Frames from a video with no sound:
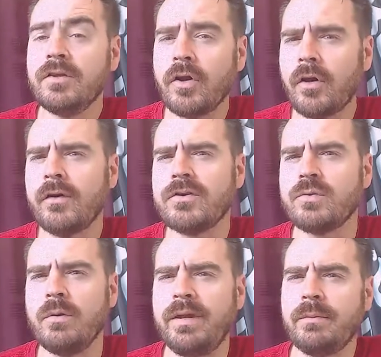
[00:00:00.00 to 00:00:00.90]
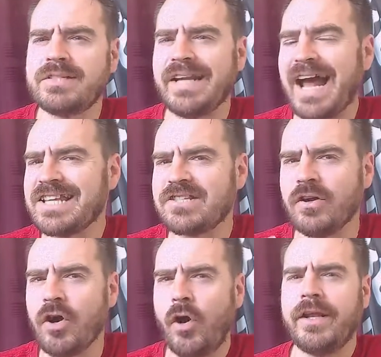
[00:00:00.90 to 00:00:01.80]
The learners will be able to enhance
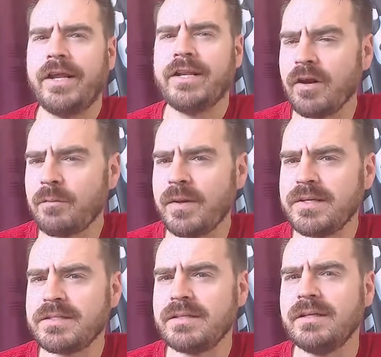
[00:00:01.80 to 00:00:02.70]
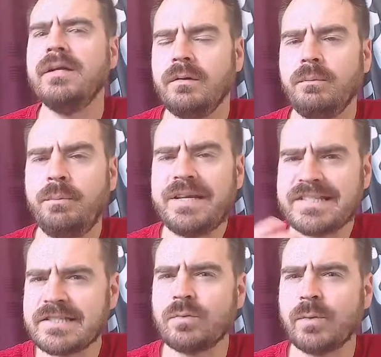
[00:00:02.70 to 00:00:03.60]
their learning and development.
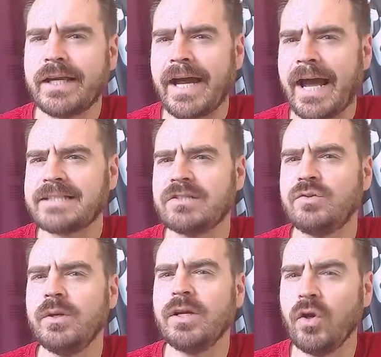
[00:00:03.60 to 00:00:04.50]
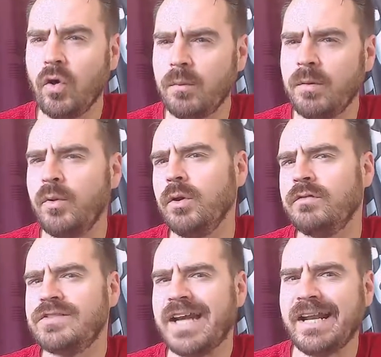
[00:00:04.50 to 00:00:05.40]
Businesses will get access to a global pool
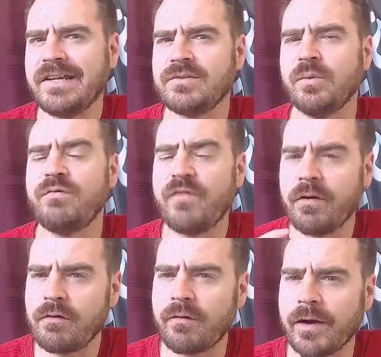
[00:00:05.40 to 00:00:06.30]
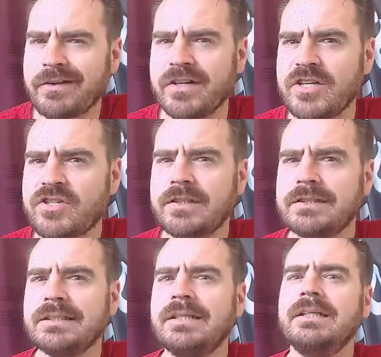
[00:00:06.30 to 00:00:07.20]
of talent with verified
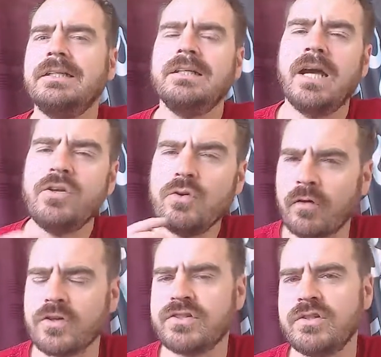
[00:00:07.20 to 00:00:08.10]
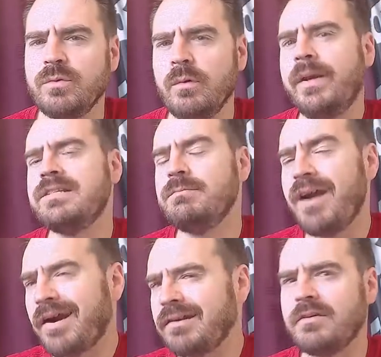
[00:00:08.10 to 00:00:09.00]
credentials, and universities will be able to
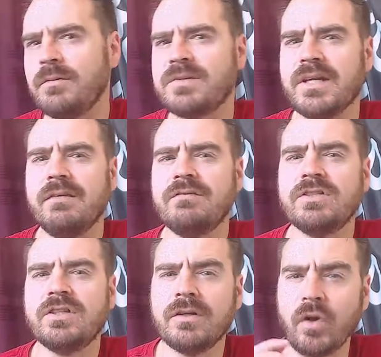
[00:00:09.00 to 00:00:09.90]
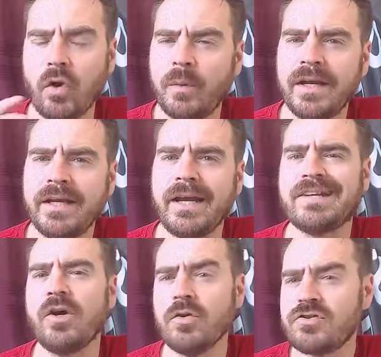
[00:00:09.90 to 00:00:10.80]
market themselves globally
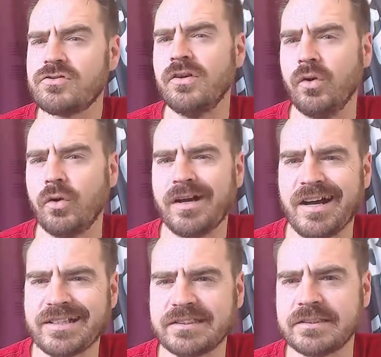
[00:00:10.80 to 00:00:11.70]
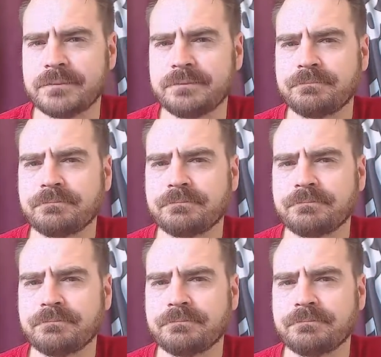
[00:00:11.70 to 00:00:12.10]
at ultra low costs.